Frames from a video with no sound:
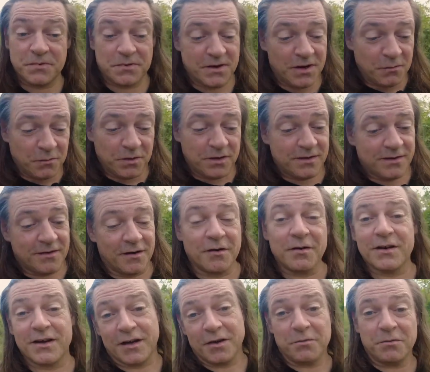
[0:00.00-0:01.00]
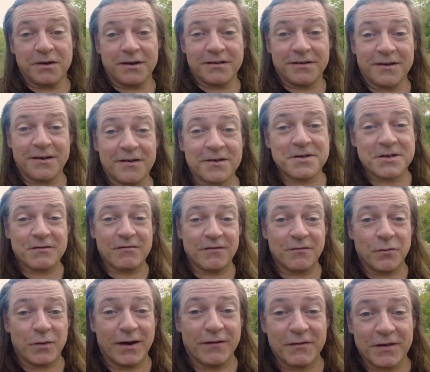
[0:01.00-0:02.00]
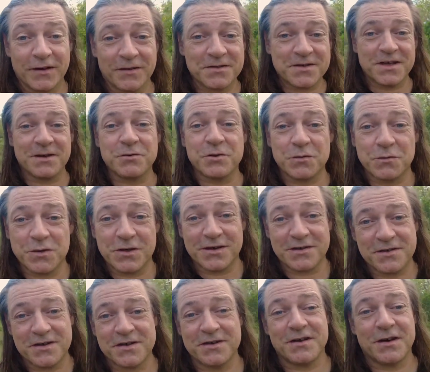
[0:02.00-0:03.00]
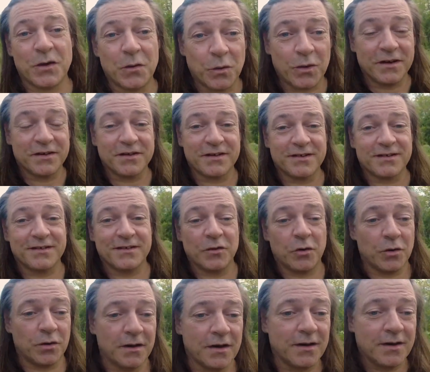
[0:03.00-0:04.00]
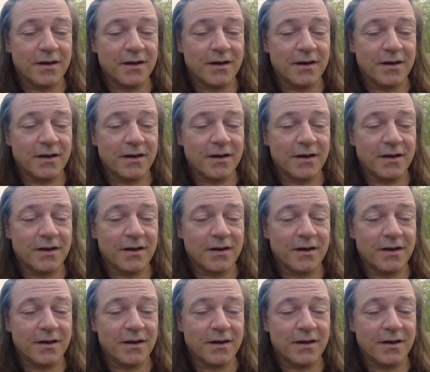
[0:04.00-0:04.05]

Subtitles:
No one can argue. Now, the idea of having social justice and equality is not